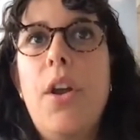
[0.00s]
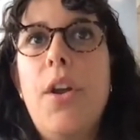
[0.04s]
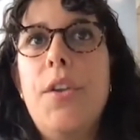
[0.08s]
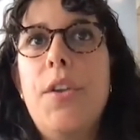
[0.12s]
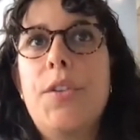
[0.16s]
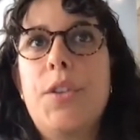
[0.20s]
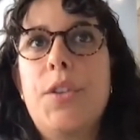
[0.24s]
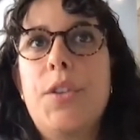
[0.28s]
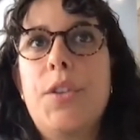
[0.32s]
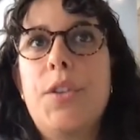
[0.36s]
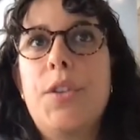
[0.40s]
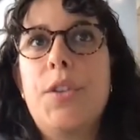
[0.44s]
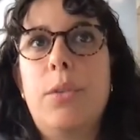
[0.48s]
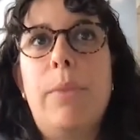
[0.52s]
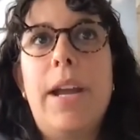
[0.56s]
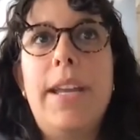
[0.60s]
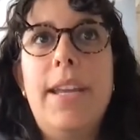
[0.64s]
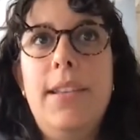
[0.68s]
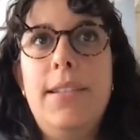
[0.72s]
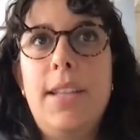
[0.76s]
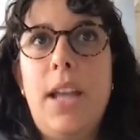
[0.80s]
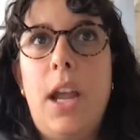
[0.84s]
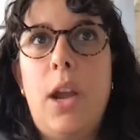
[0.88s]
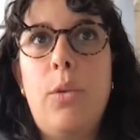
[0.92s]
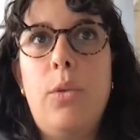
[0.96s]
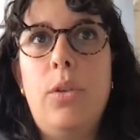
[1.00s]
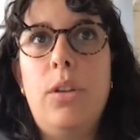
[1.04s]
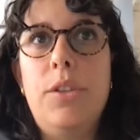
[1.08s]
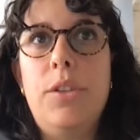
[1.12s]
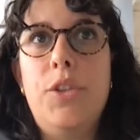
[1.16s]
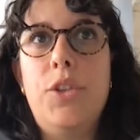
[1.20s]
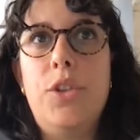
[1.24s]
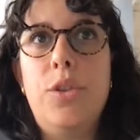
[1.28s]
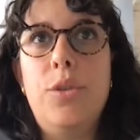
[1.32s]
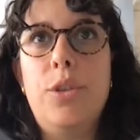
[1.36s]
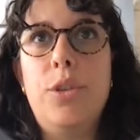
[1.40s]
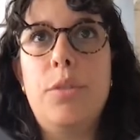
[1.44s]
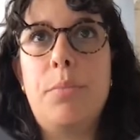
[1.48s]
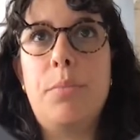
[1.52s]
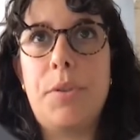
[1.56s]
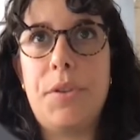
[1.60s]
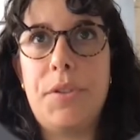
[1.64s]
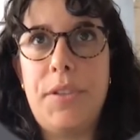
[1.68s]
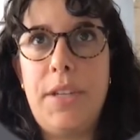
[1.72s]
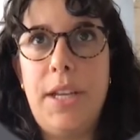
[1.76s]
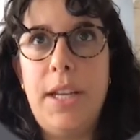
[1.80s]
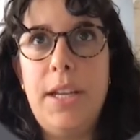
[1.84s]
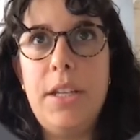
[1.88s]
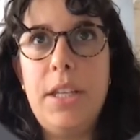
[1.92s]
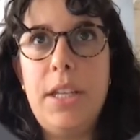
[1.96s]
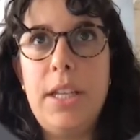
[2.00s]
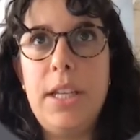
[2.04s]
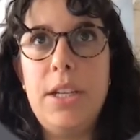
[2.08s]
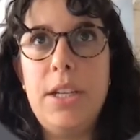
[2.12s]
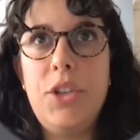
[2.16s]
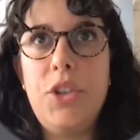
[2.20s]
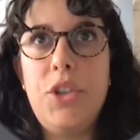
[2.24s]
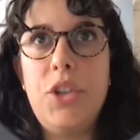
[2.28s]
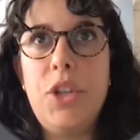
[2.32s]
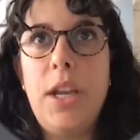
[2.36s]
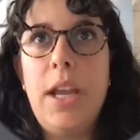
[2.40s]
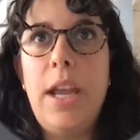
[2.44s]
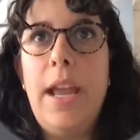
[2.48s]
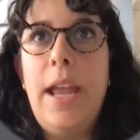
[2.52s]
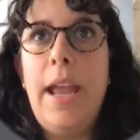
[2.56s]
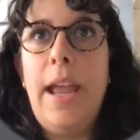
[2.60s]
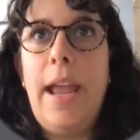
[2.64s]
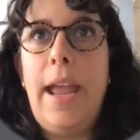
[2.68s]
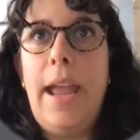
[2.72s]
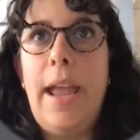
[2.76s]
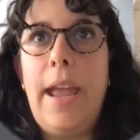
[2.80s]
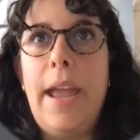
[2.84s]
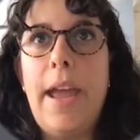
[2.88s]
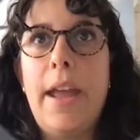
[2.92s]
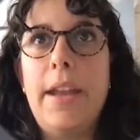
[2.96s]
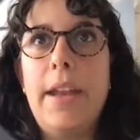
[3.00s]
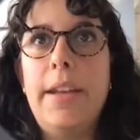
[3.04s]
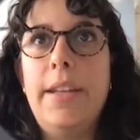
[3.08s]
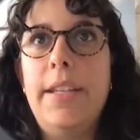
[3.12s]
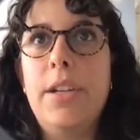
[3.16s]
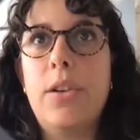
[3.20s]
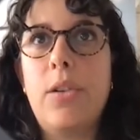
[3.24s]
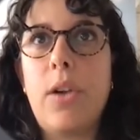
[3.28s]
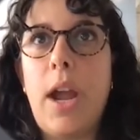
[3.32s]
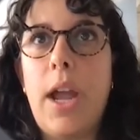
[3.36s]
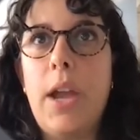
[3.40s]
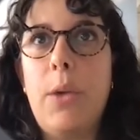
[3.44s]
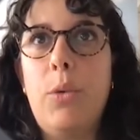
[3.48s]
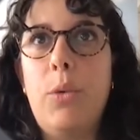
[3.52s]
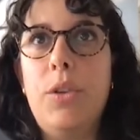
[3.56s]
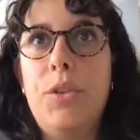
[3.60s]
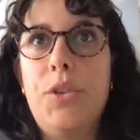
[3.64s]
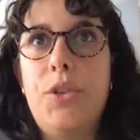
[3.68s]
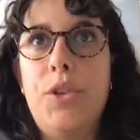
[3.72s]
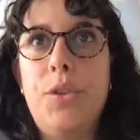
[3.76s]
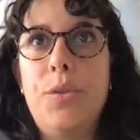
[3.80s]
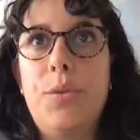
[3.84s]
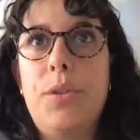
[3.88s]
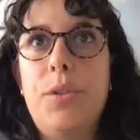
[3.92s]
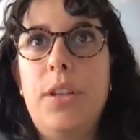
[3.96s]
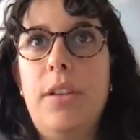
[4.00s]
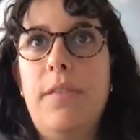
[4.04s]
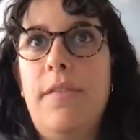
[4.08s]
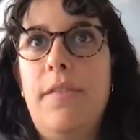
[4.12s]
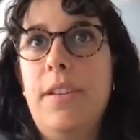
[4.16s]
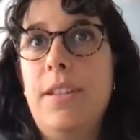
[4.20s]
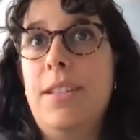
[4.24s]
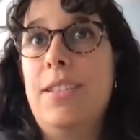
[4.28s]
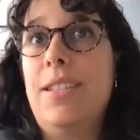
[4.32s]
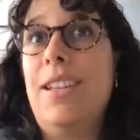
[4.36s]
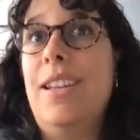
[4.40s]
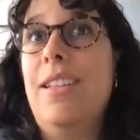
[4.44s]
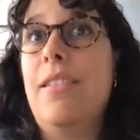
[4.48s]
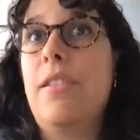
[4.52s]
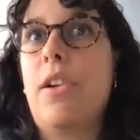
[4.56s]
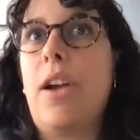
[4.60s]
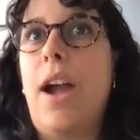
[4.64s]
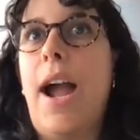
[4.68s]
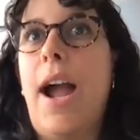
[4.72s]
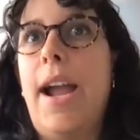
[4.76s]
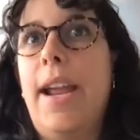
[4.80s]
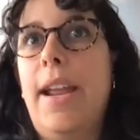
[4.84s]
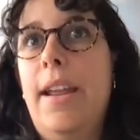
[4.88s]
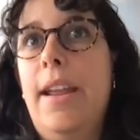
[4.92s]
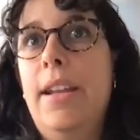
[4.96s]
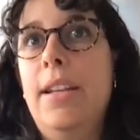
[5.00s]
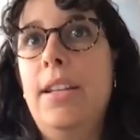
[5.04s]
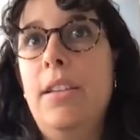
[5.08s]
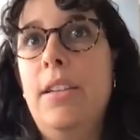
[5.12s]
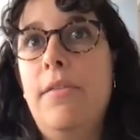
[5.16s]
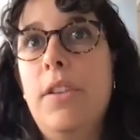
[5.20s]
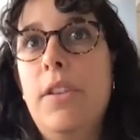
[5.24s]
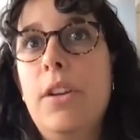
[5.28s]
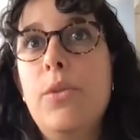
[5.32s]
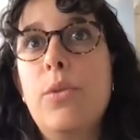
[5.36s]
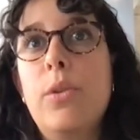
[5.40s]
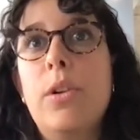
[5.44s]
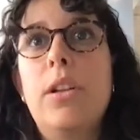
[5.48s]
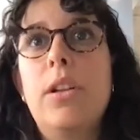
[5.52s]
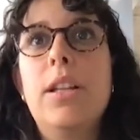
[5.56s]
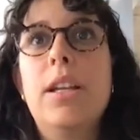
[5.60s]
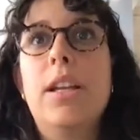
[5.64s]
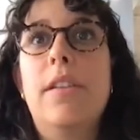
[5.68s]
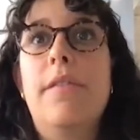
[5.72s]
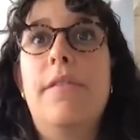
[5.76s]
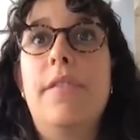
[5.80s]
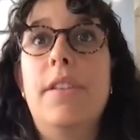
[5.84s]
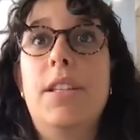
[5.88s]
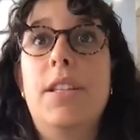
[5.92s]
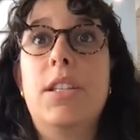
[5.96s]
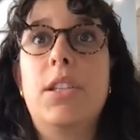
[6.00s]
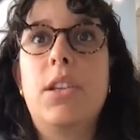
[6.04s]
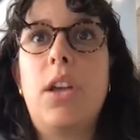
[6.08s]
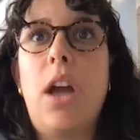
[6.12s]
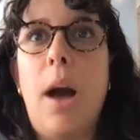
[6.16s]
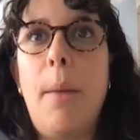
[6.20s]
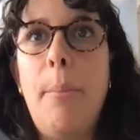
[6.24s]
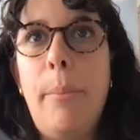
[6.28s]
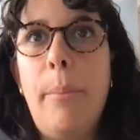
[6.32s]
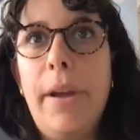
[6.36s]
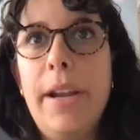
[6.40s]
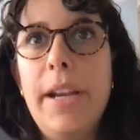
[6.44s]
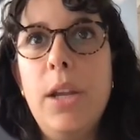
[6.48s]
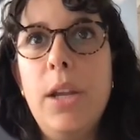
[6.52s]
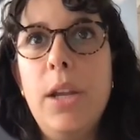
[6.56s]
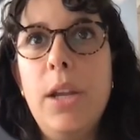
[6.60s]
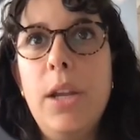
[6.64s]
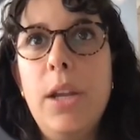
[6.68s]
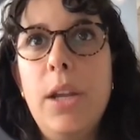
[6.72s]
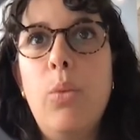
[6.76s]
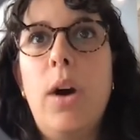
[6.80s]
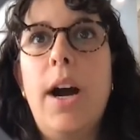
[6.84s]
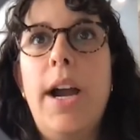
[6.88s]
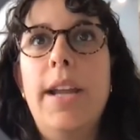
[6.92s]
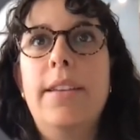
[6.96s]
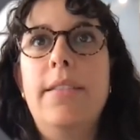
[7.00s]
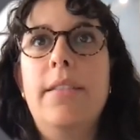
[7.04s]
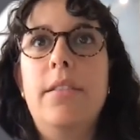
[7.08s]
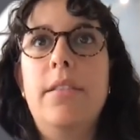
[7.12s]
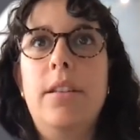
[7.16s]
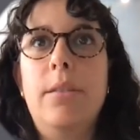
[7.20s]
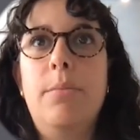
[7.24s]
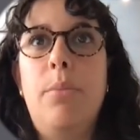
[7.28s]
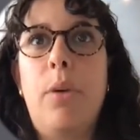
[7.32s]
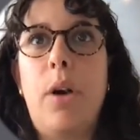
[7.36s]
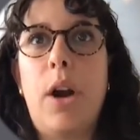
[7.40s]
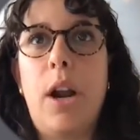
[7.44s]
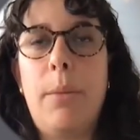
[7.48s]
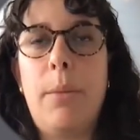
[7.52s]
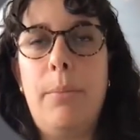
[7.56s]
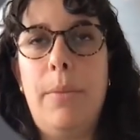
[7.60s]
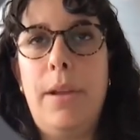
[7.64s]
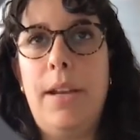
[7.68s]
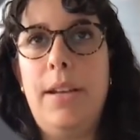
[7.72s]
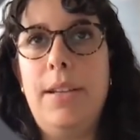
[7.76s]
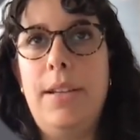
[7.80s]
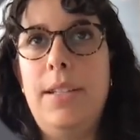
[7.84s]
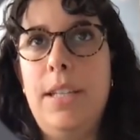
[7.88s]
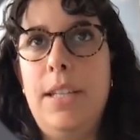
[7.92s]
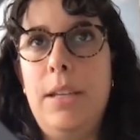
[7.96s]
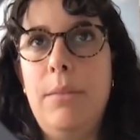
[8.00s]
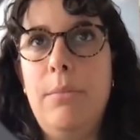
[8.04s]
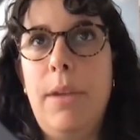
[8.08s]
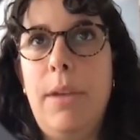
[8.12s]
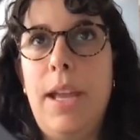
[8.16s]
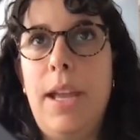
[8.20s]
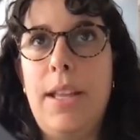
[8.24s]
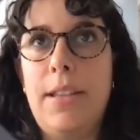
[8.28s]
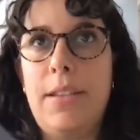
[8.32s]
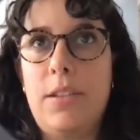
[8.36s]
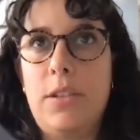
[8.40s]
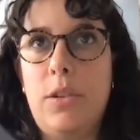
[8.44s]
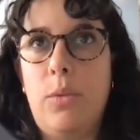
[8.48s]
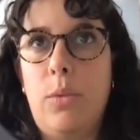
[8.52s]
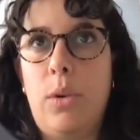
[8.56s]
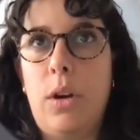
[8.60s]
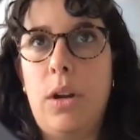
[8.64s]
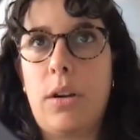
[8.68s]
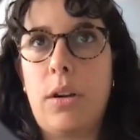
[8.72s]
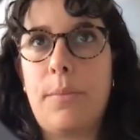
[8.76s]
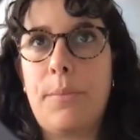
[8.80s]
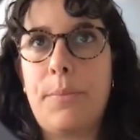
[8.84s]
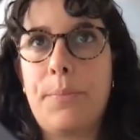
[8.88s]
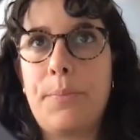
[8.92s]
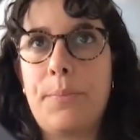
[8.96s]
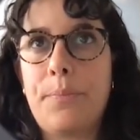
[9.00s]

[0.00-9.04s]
So in my case, I will choose percentage, and here I will choose if it's either individual, if it's company-wide, department, team, and so on.